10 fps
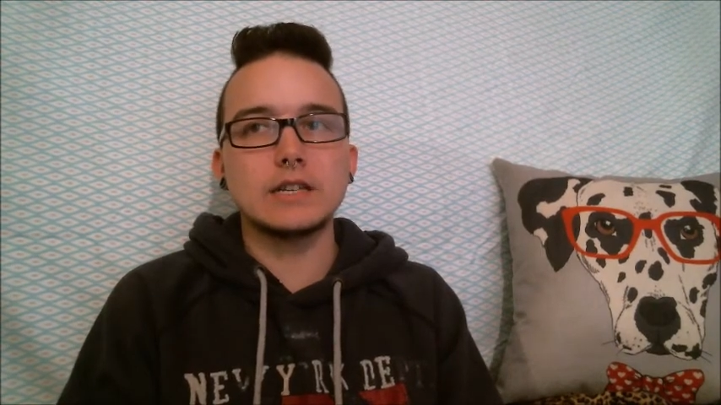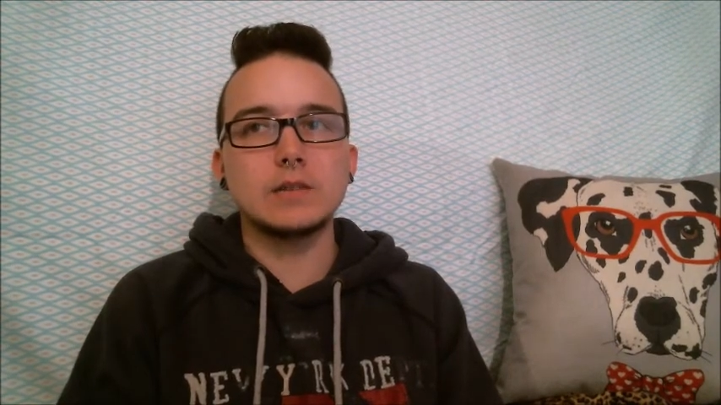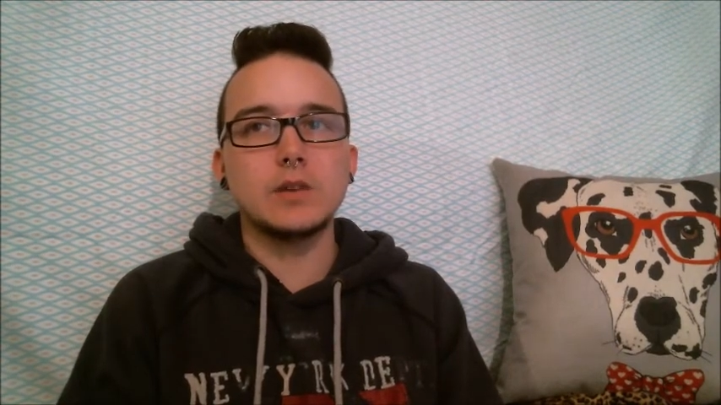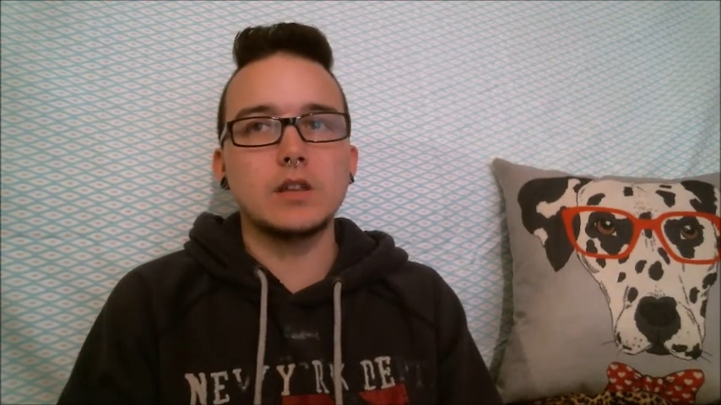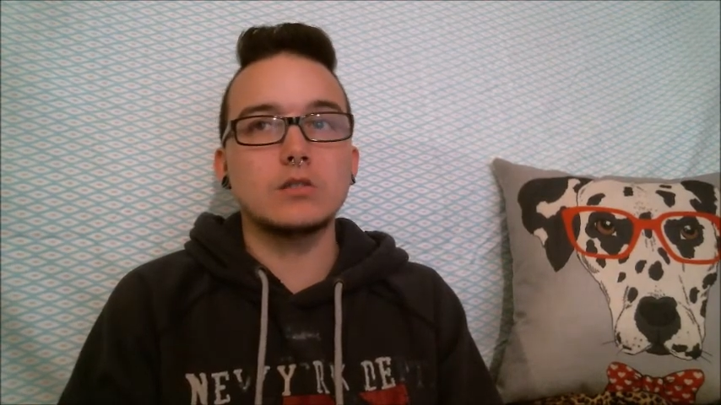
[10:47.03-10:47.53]
I
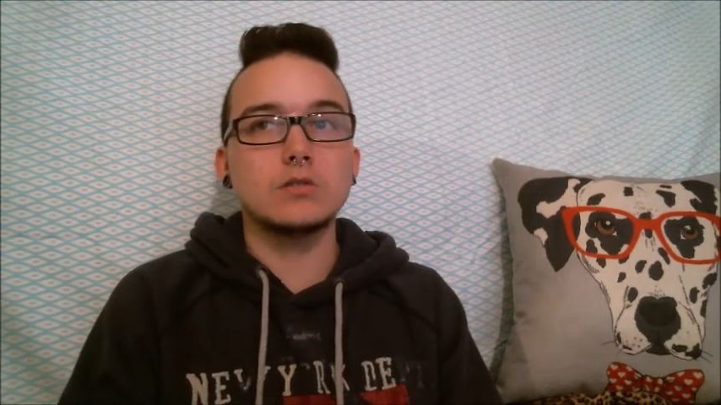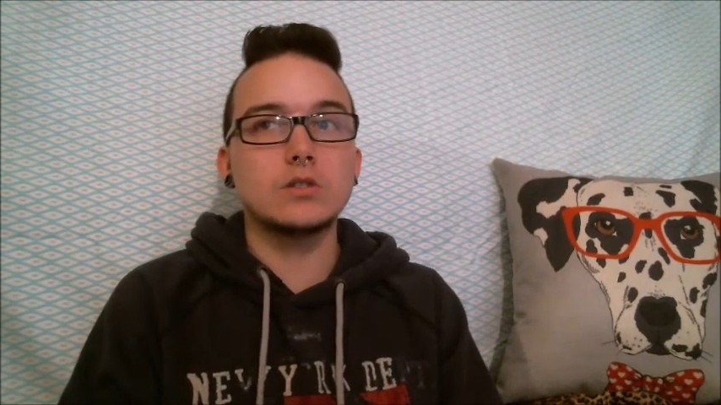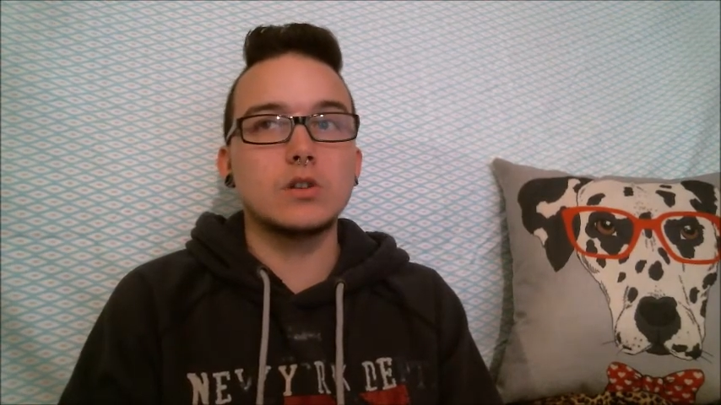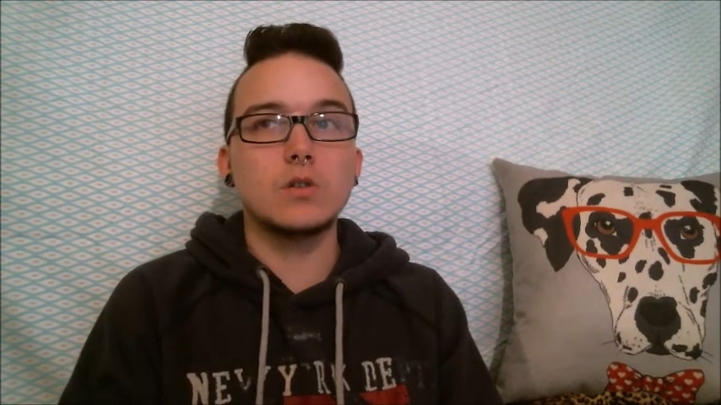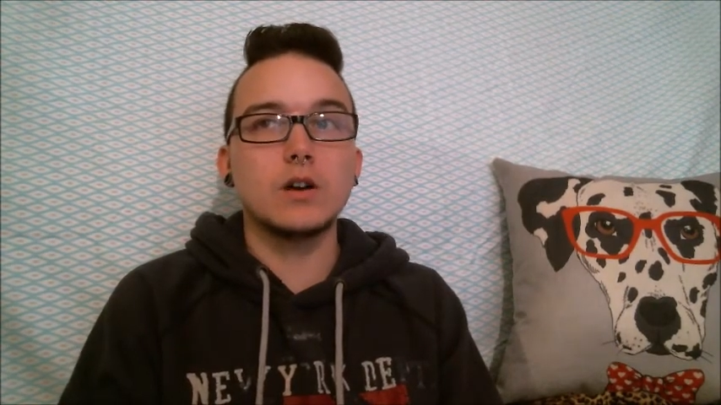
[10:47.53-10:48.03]
mean, there's
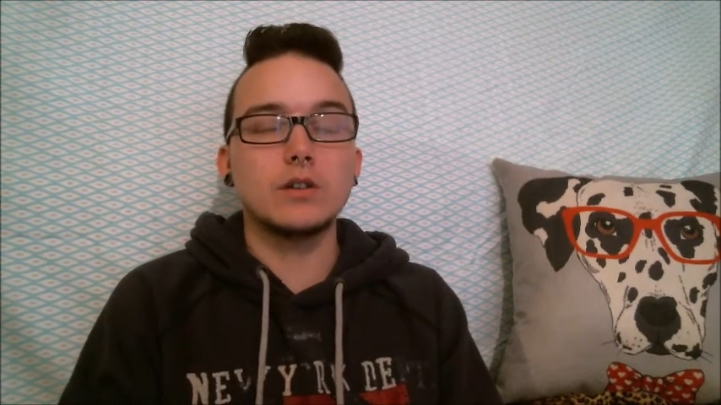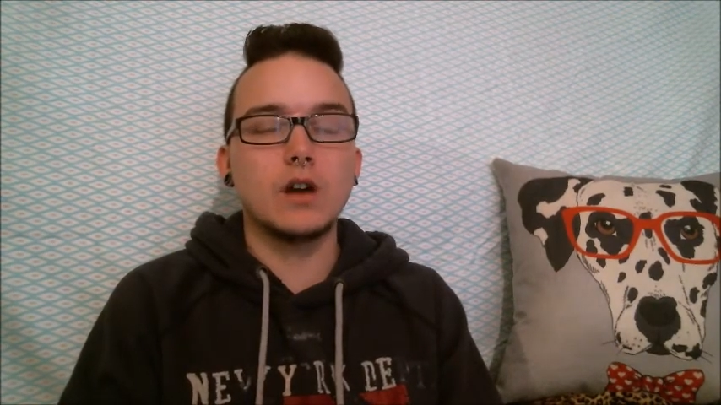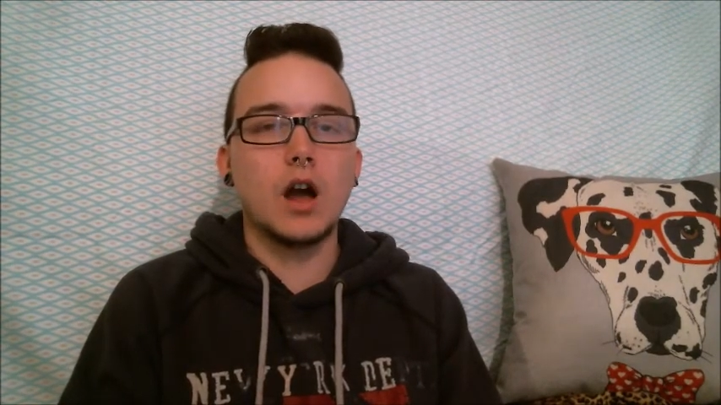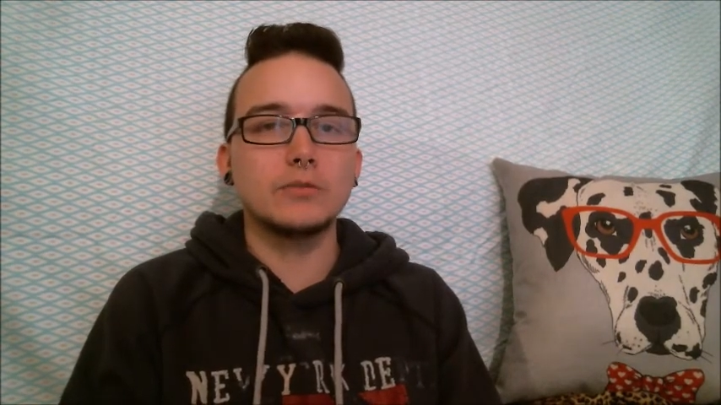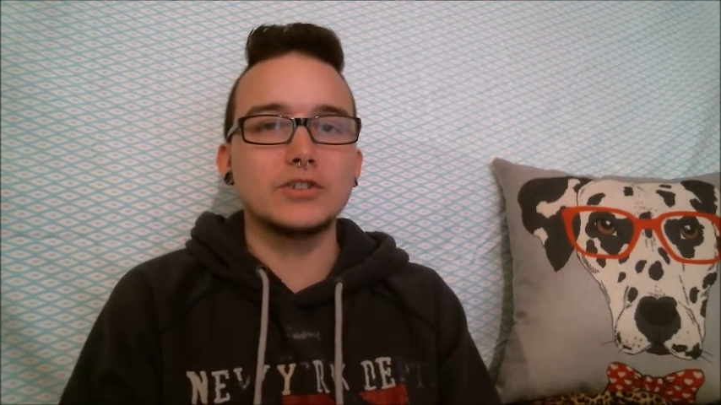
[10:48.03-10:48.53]
no other
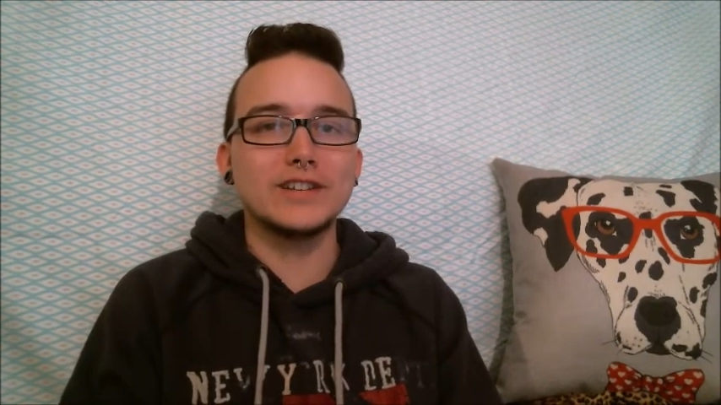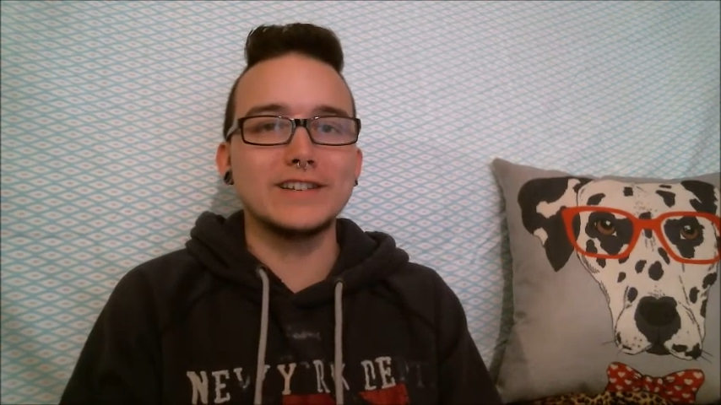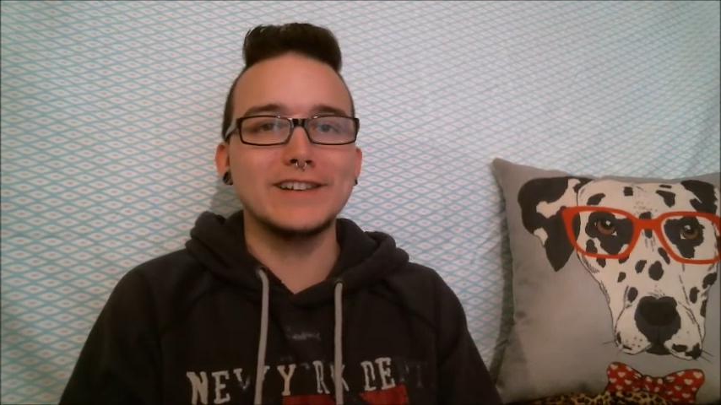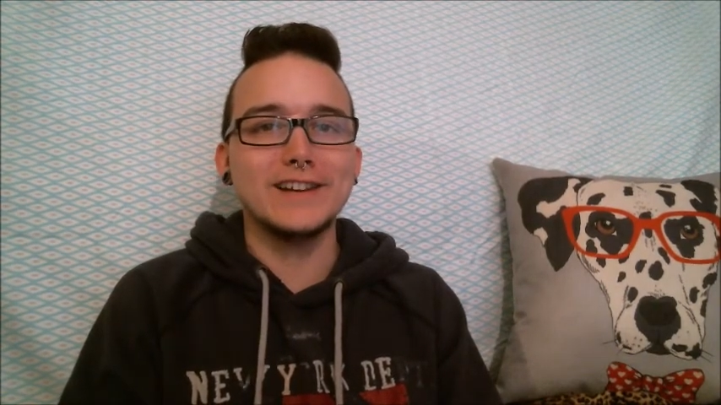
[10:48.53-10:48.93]
option.